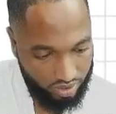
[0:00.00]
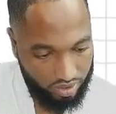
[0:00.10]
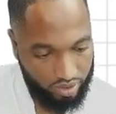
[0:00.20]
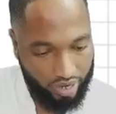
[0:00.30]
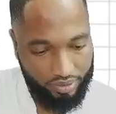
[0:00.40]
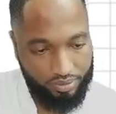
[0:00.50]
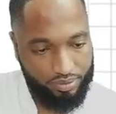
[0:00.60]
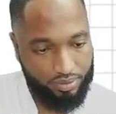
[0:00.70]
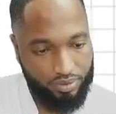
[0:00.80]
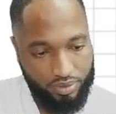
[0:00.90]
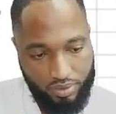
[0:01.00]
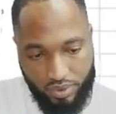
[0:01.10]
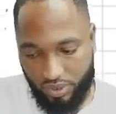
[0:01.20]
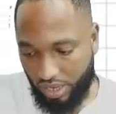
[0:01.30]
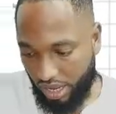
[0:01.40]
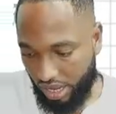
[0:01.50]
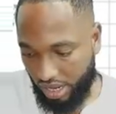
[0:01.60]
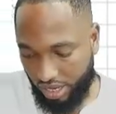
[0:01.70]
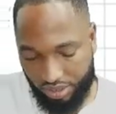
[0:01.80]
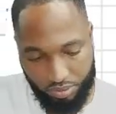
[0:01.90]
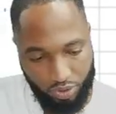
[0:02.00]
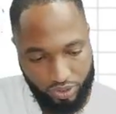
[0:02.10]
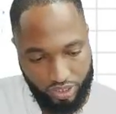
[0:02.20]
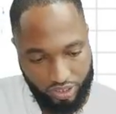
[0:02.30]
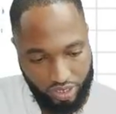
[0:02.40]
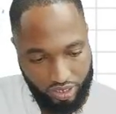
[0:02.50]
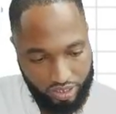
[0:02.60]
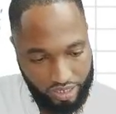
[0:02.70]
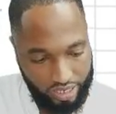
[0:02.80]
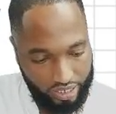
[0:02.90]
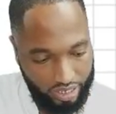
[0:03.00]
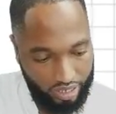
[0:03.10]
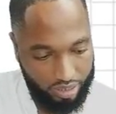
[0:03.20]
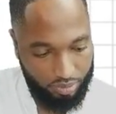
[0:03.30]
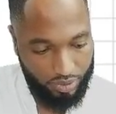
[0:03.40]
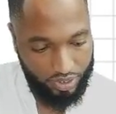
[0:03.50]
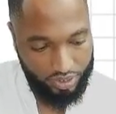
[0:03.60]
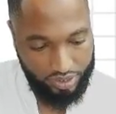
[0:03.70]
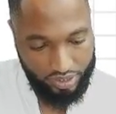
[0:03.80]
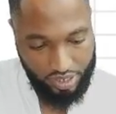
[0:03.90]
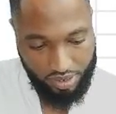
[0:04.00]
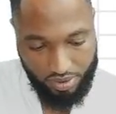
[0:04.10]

Right. And your points on the triangles like A, B, C.